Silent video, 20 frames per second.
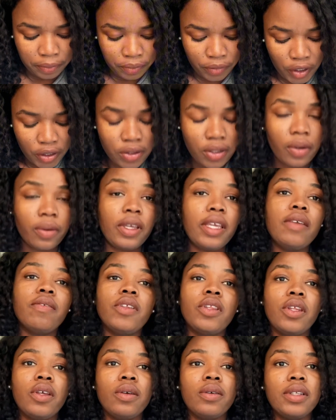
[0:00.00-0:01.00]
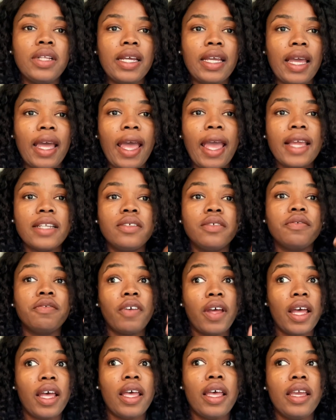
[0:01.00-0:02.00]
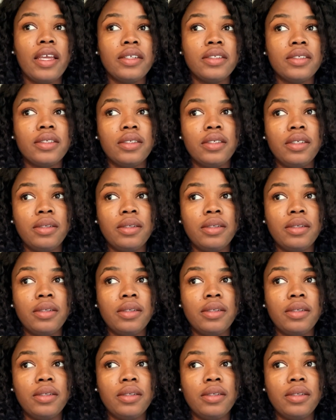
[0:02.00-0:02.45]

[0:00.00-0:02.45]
So even though like I had to find